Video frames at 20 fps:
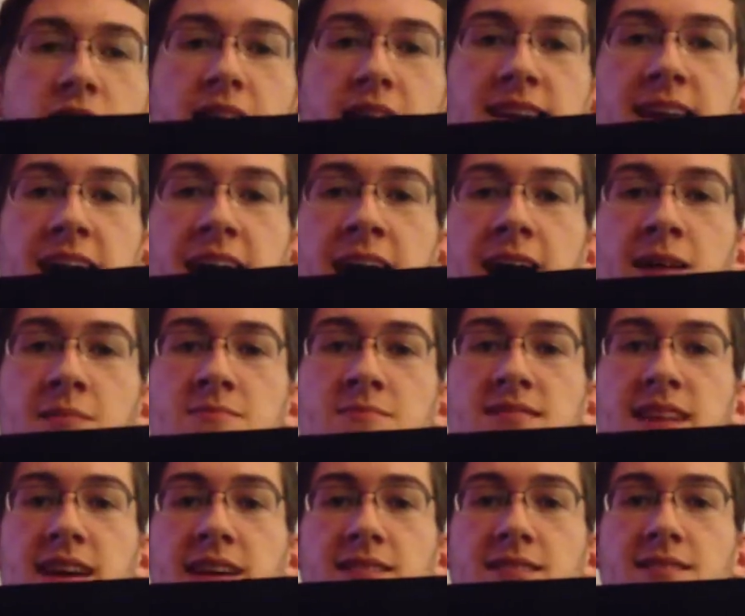the tabs
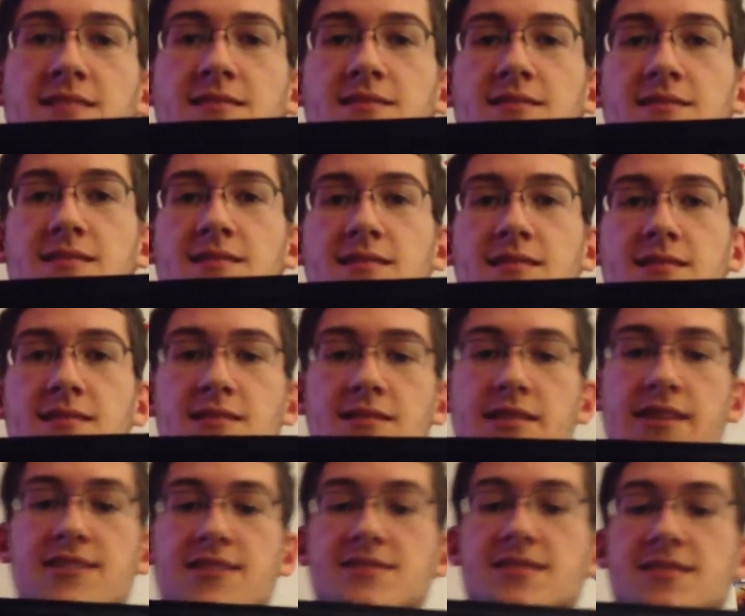that
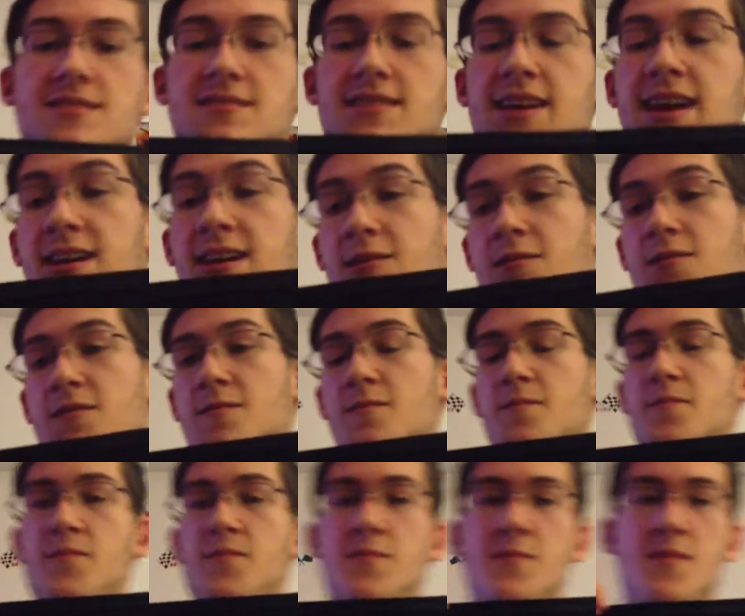clicks it down.
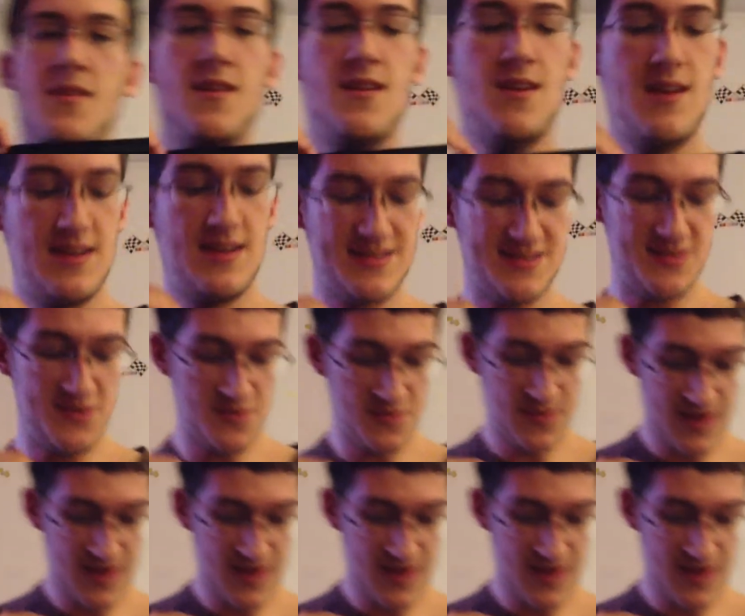So